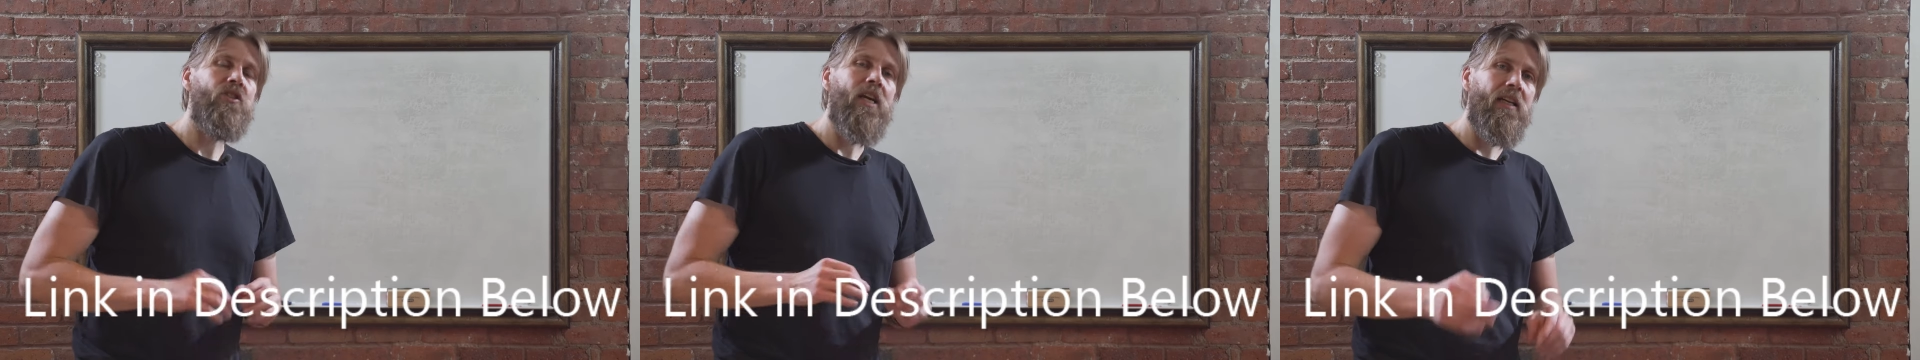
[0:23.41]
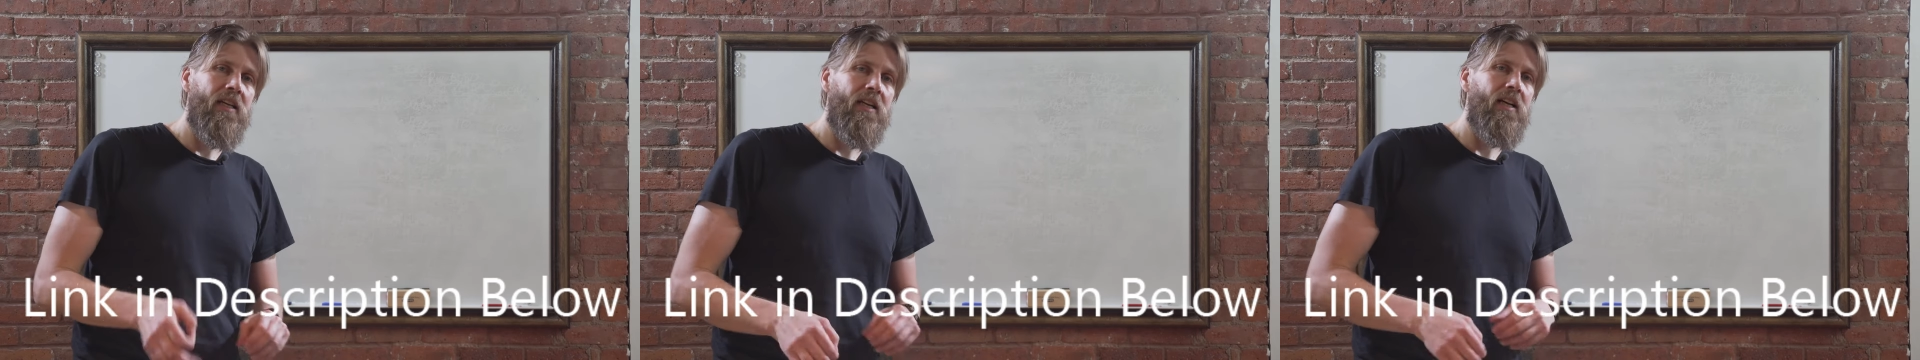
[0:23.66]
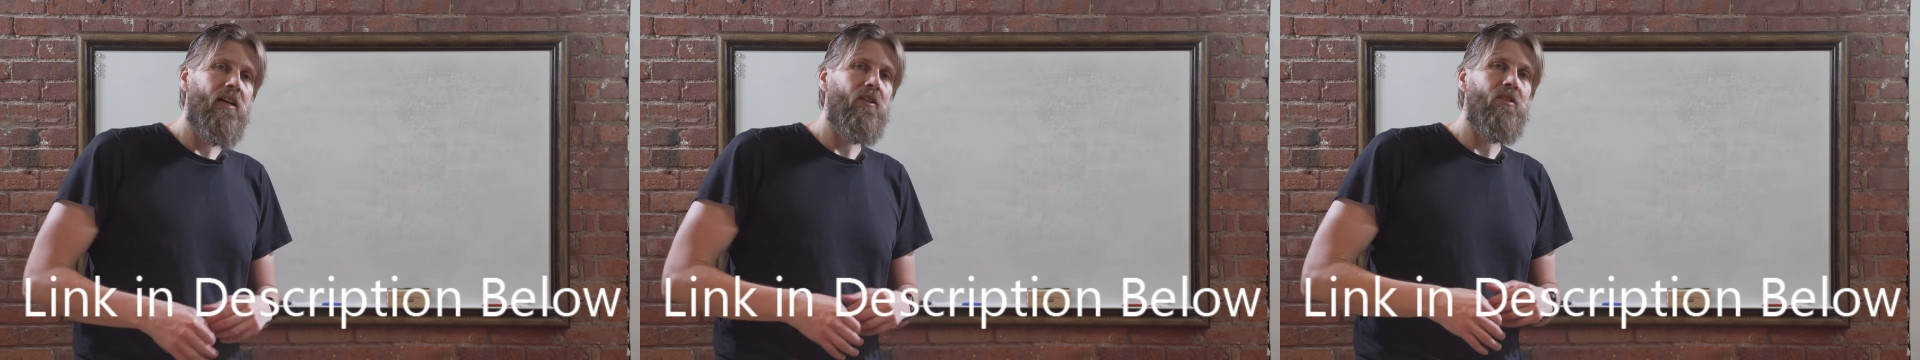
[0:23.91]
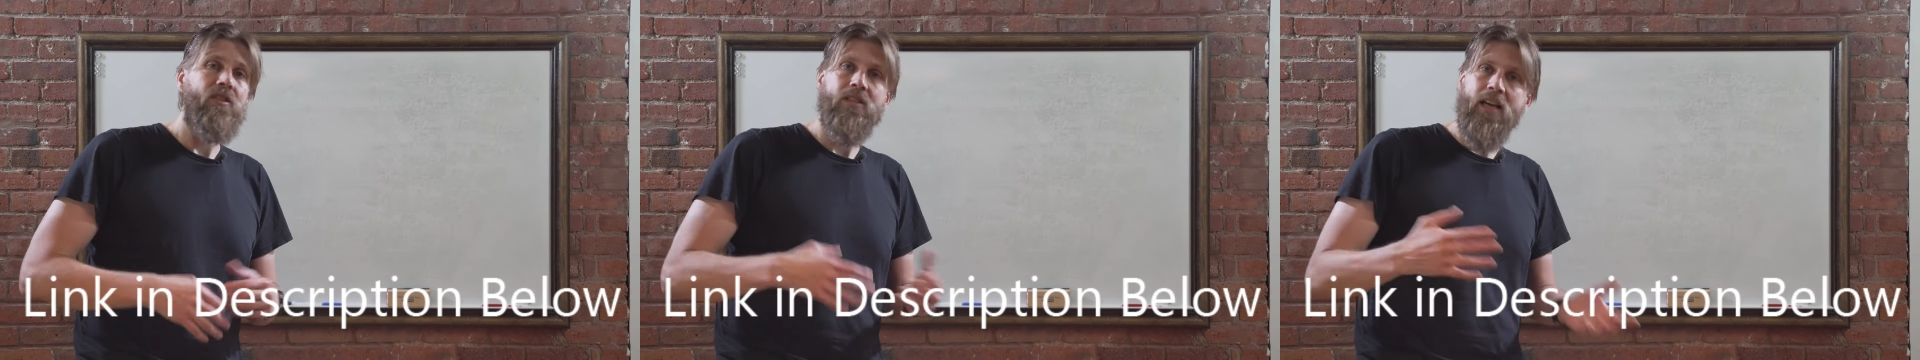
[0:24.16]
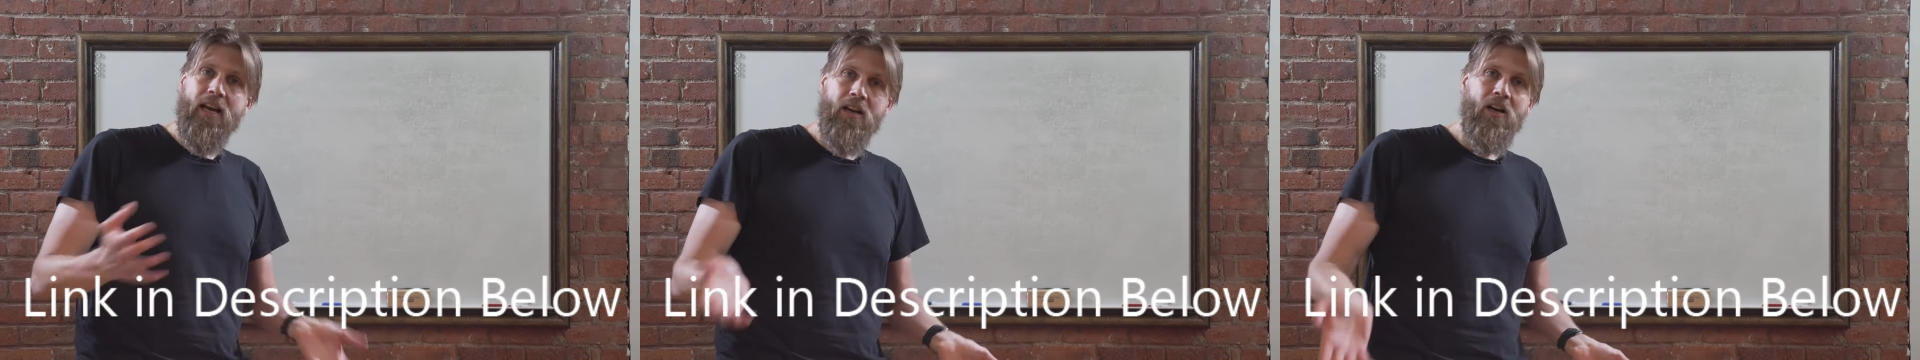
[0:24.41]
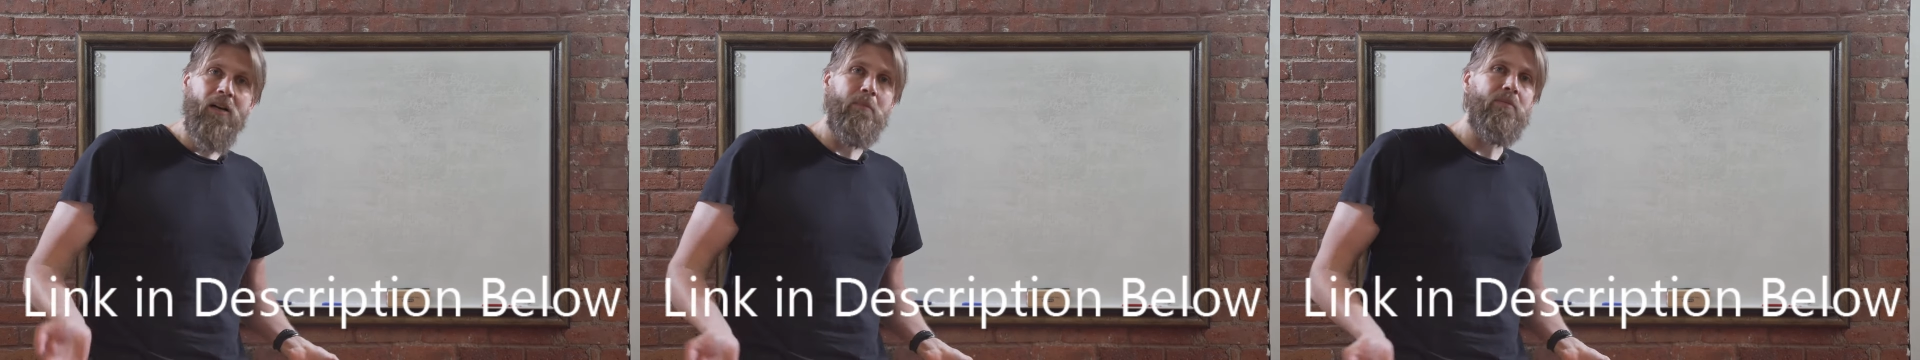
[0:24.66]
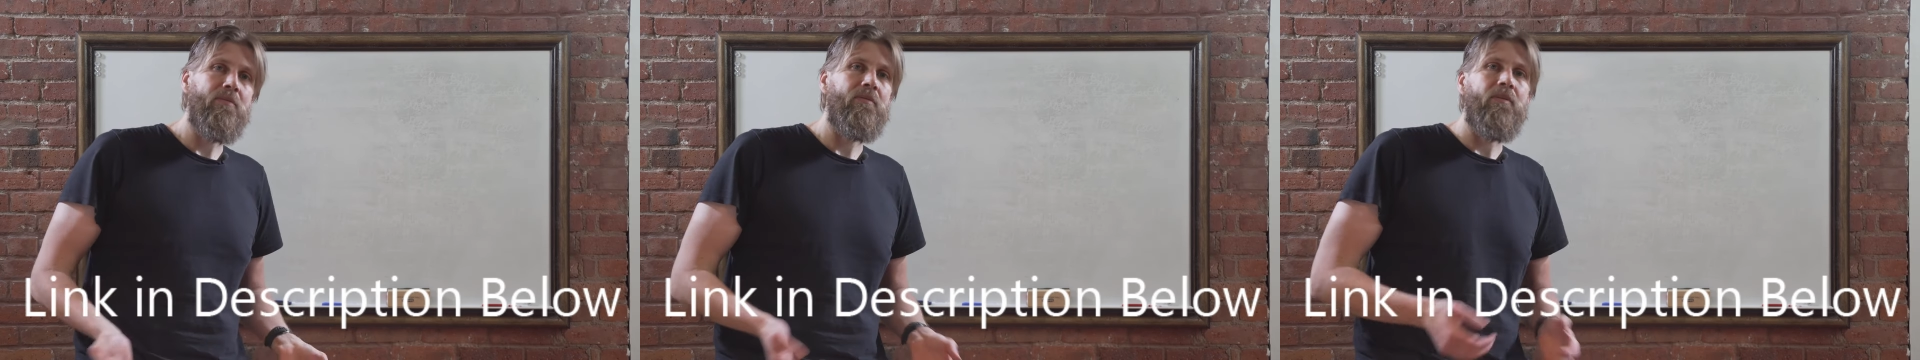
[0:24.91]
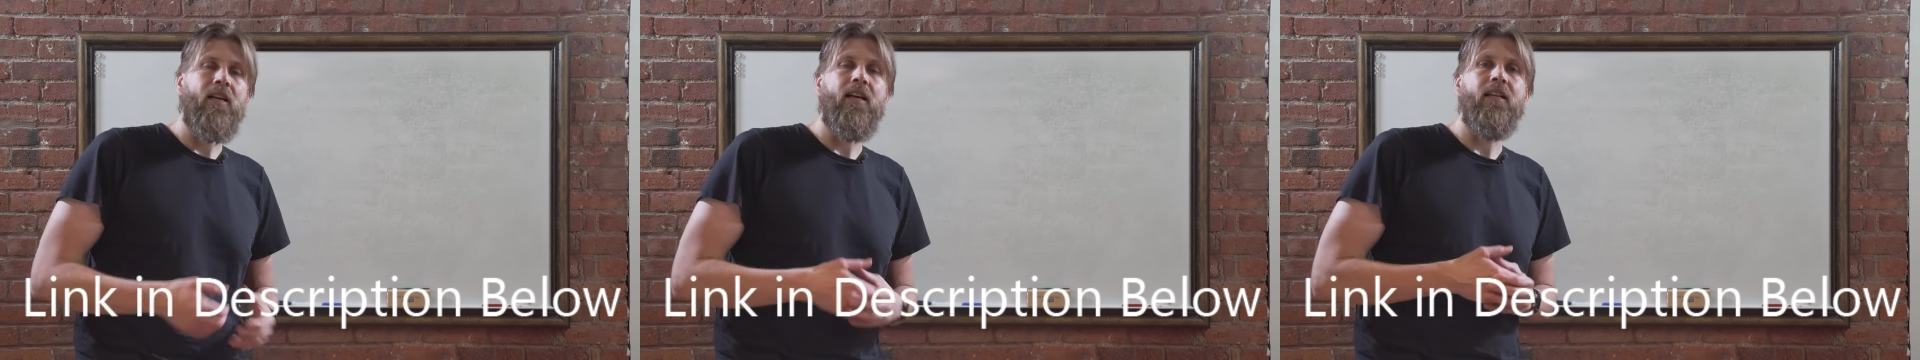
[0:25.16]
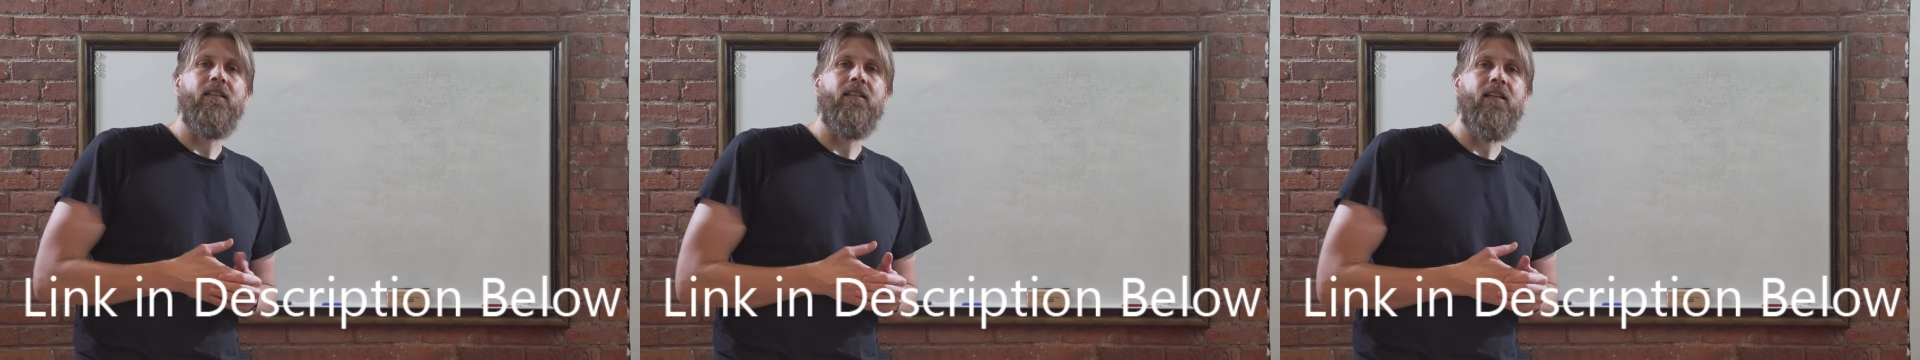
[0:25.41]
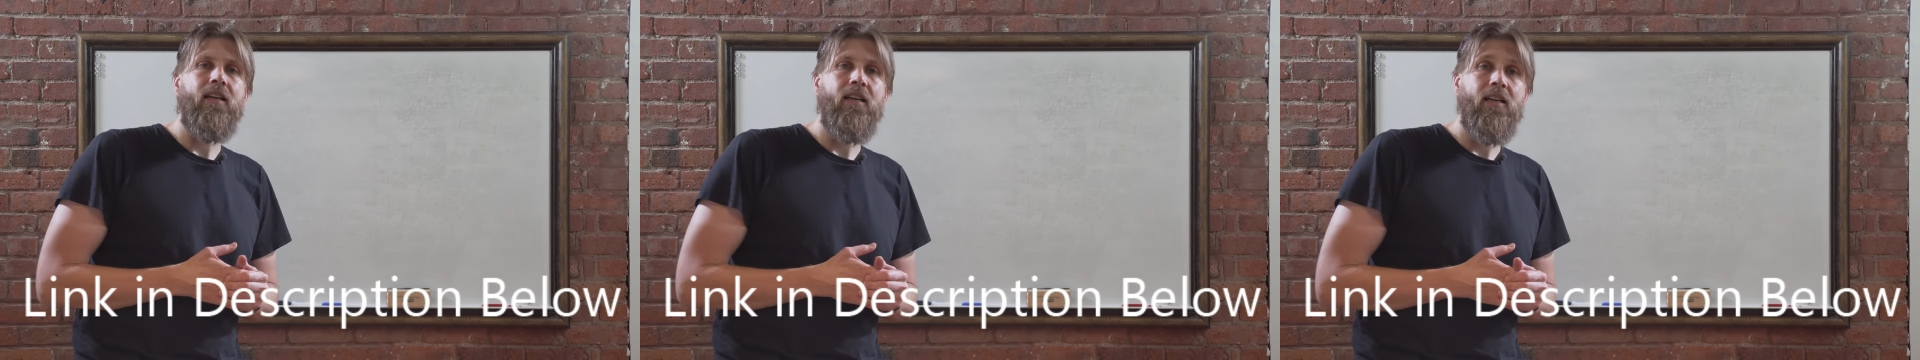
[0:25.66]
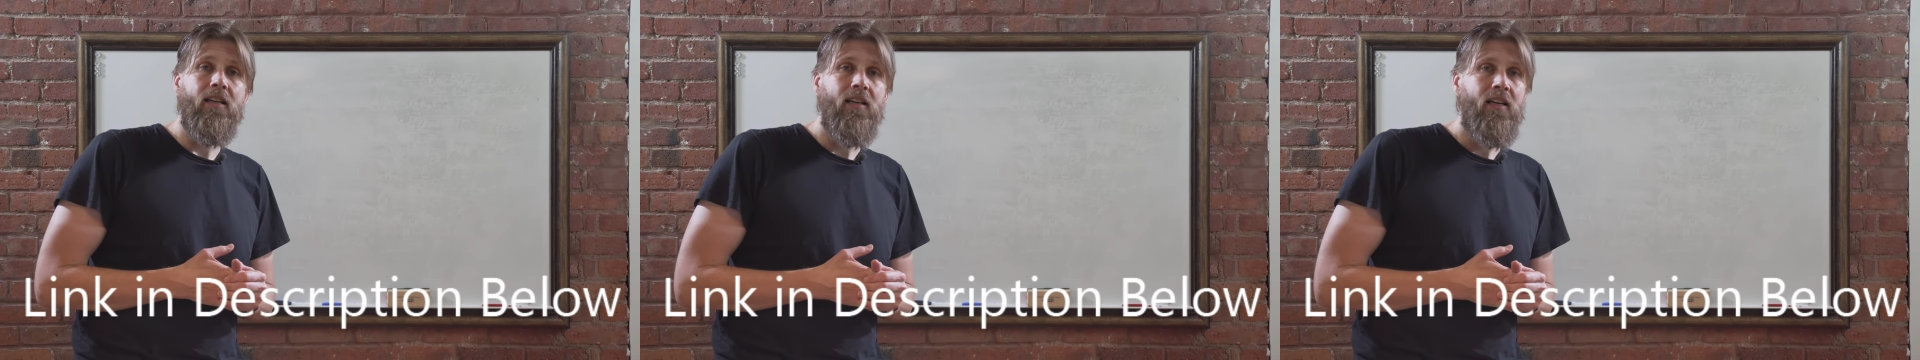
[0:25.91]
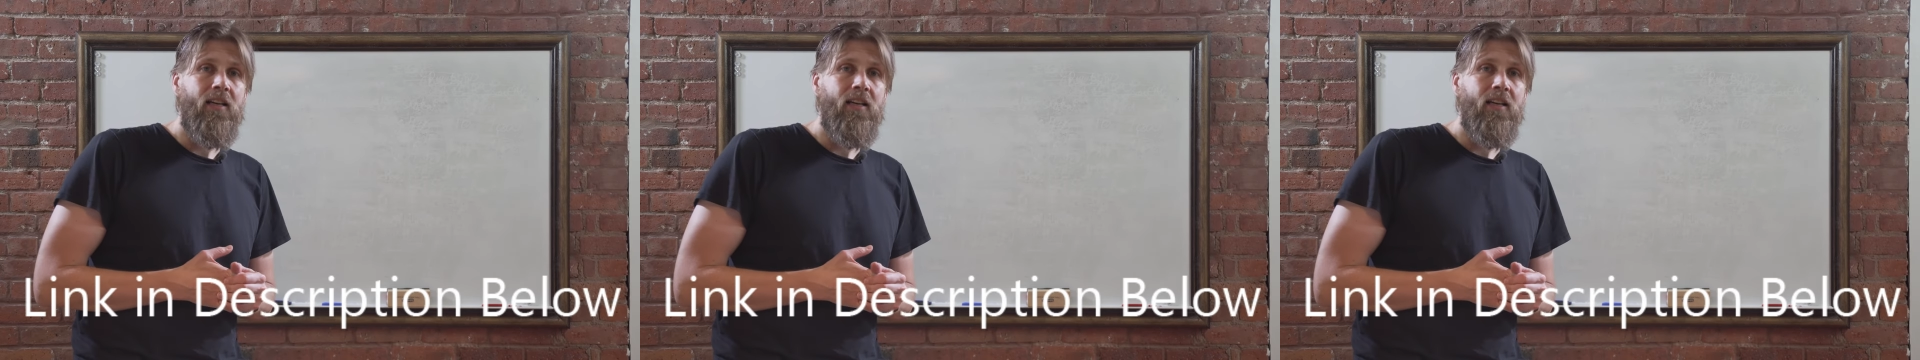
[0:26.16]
check it out, sign up, and, uh,